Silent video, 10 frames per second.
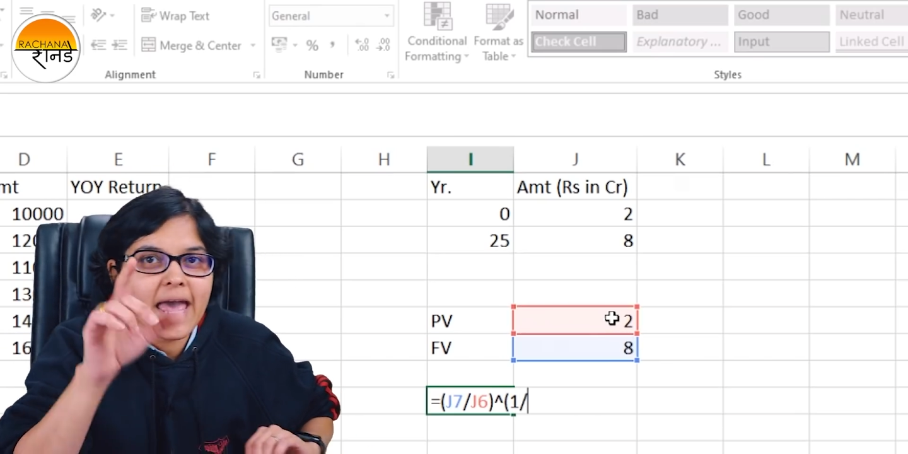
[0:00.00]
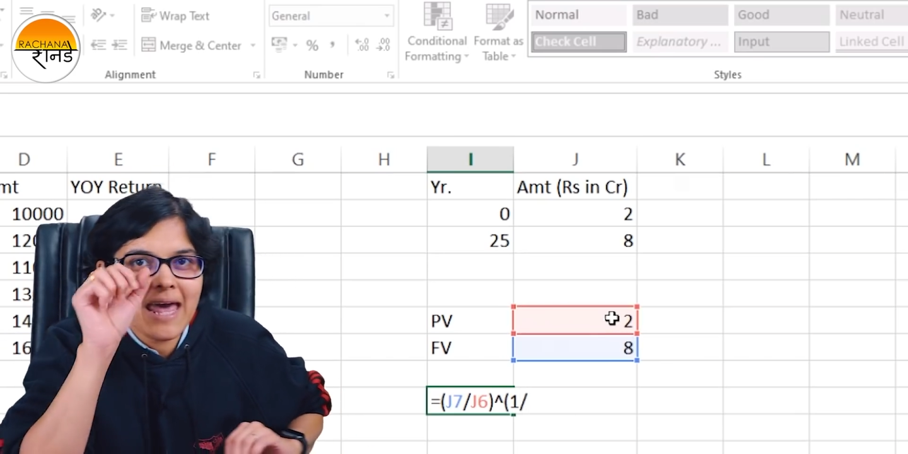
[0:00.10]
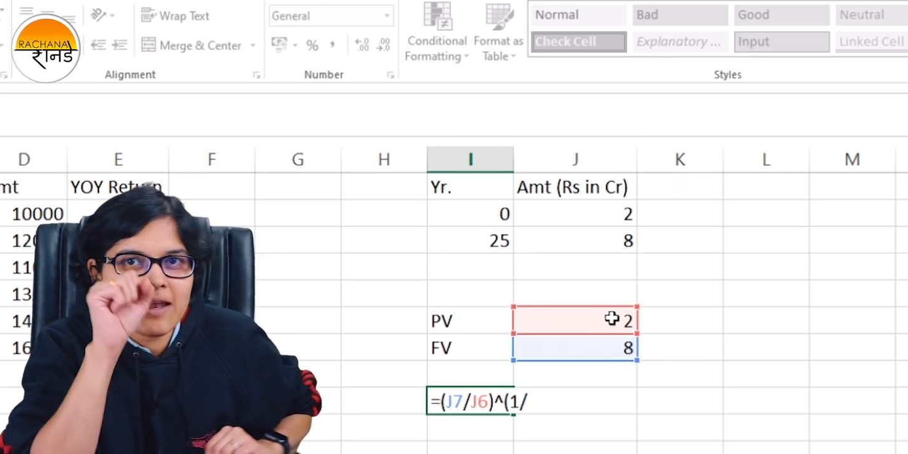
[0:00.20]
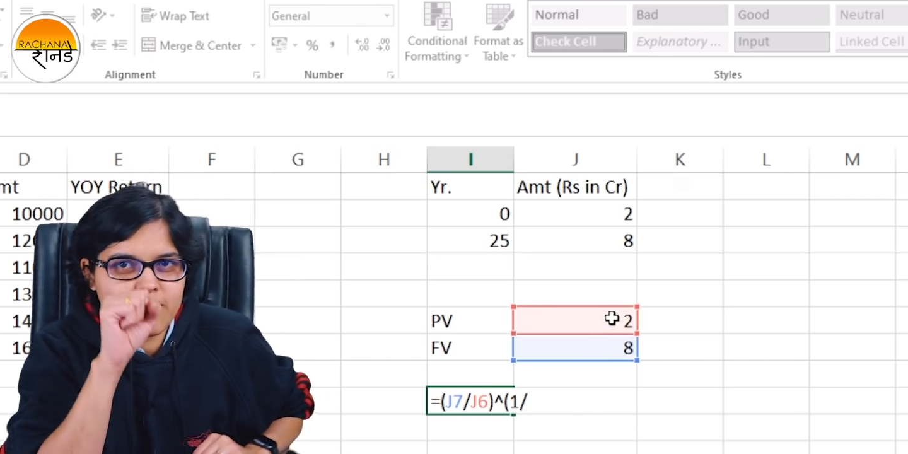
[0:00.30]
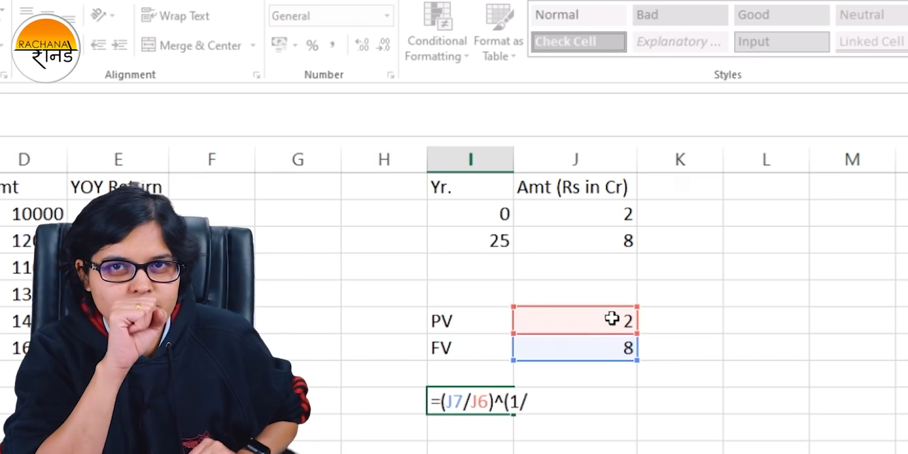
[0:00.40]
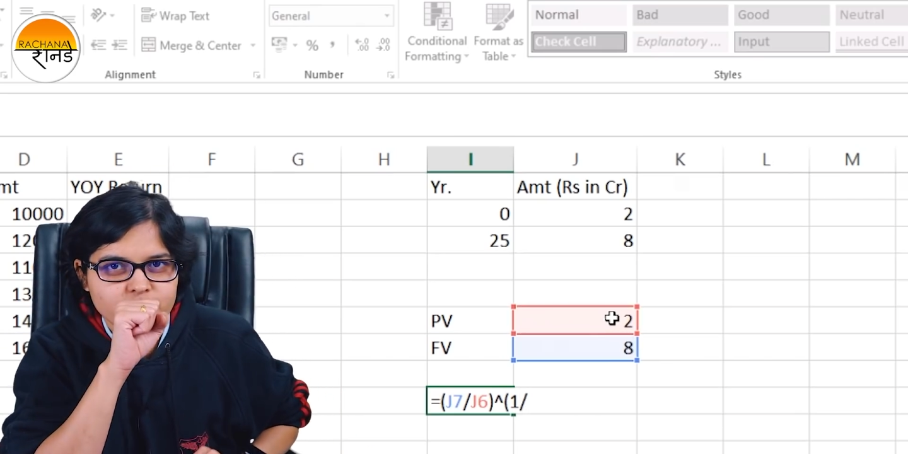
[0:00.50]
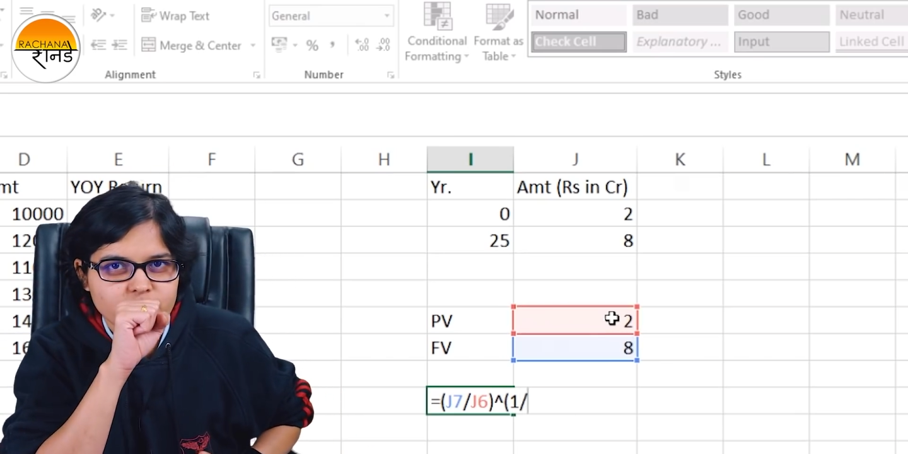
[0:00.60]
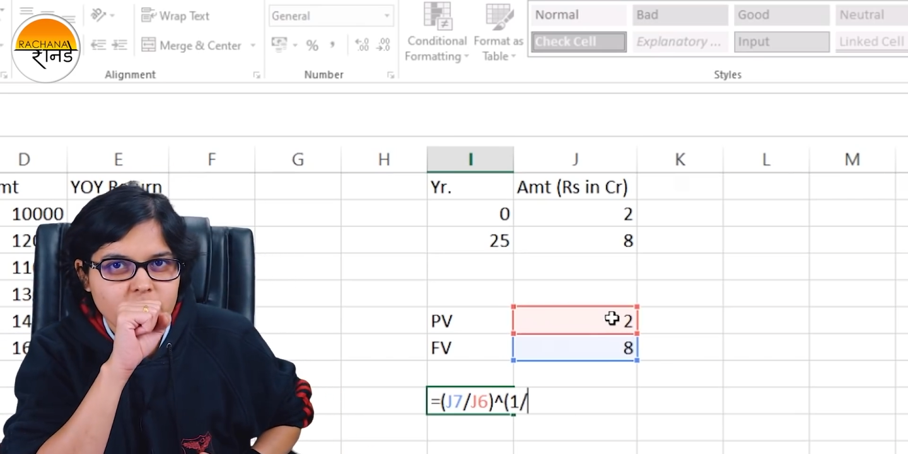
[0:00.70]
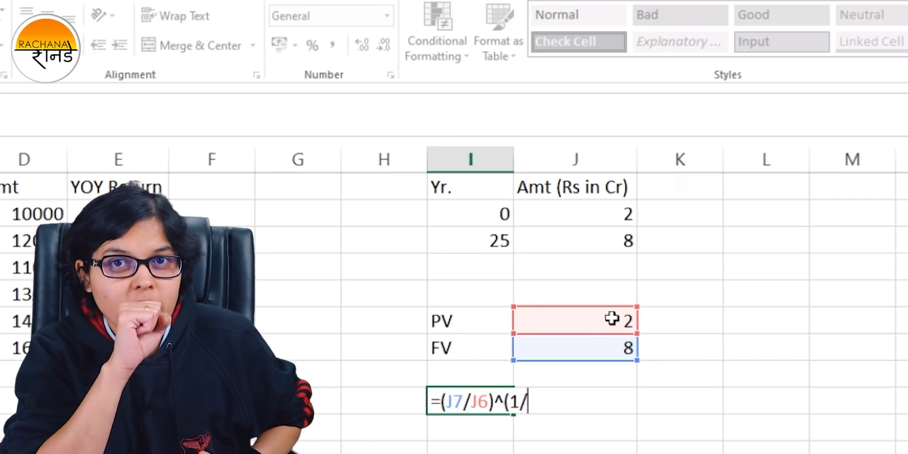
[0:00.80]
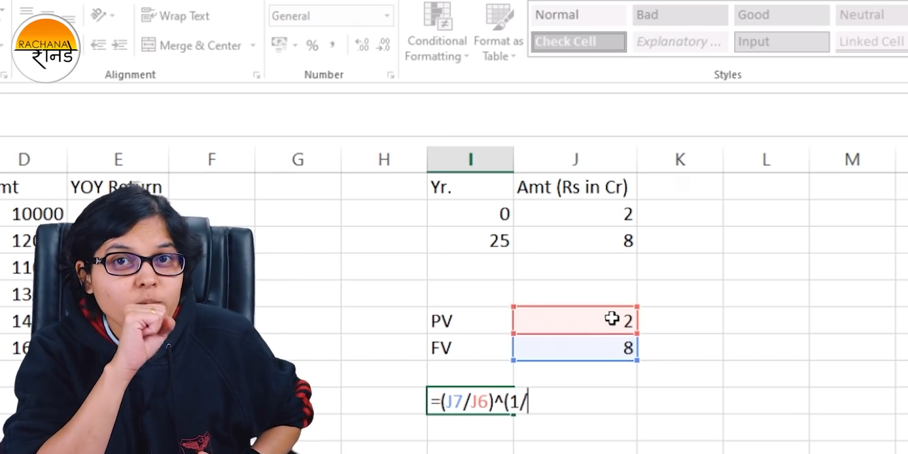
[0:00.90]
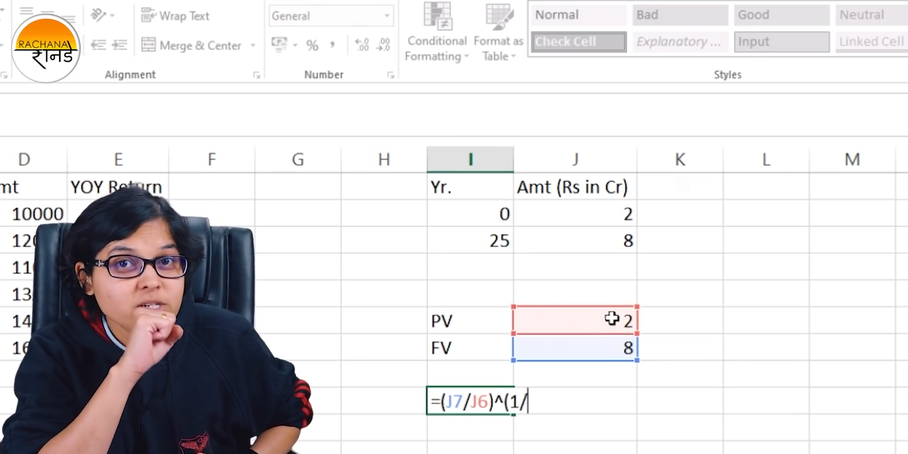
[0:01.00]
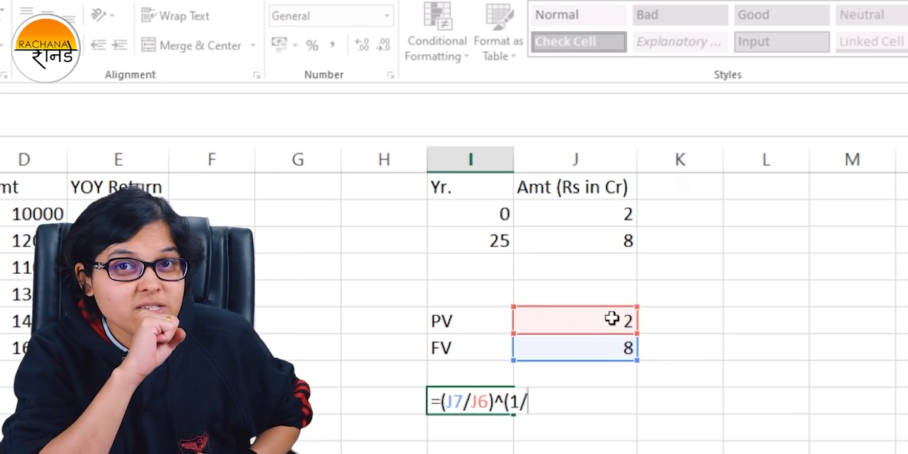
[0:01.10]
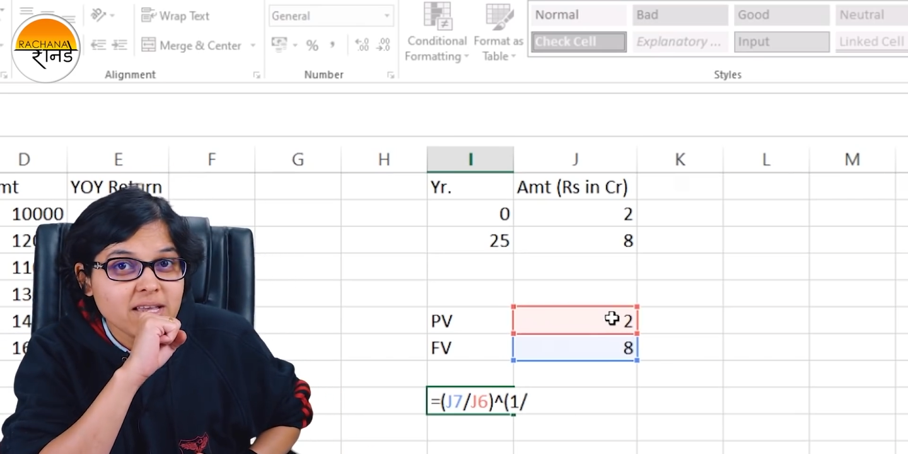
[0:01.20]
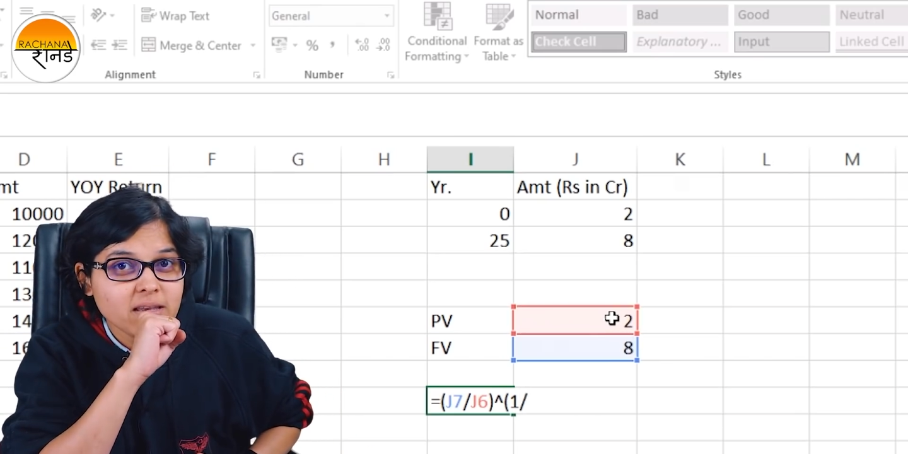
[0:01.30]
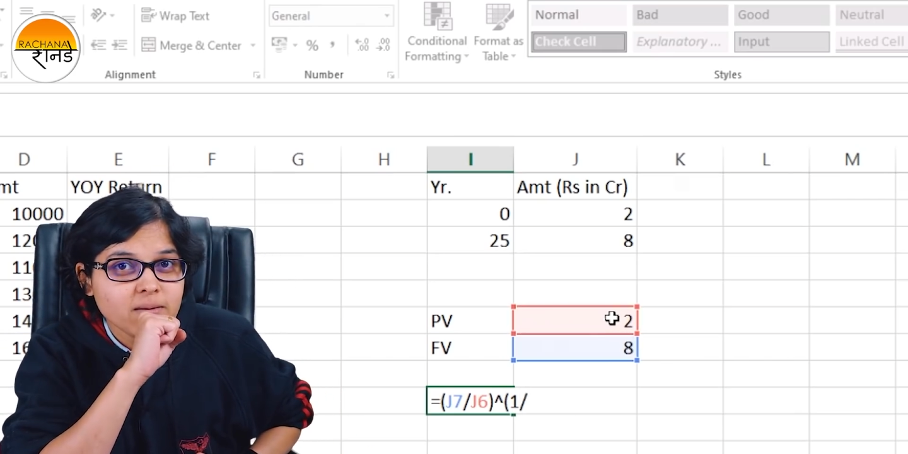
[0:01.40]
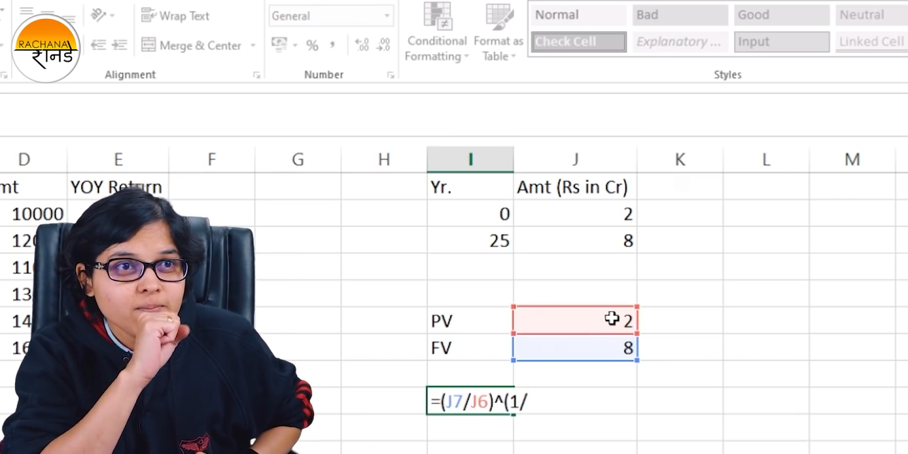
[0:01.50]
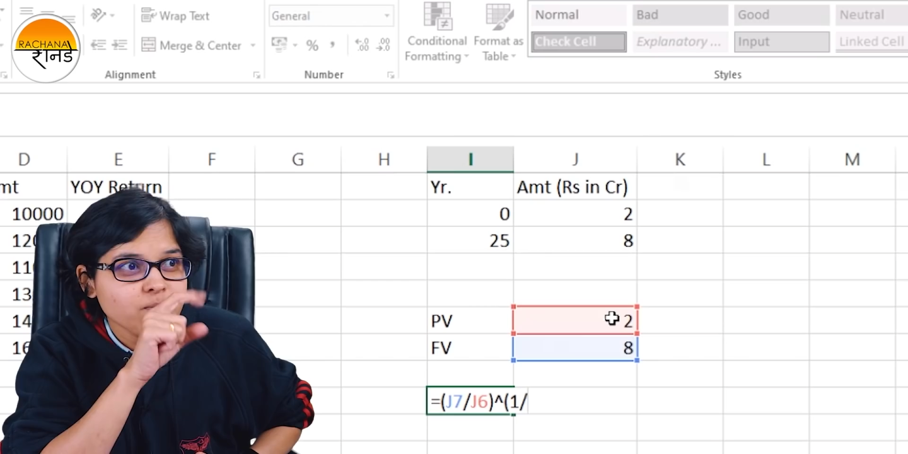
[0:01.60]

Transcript: N. And how much is N?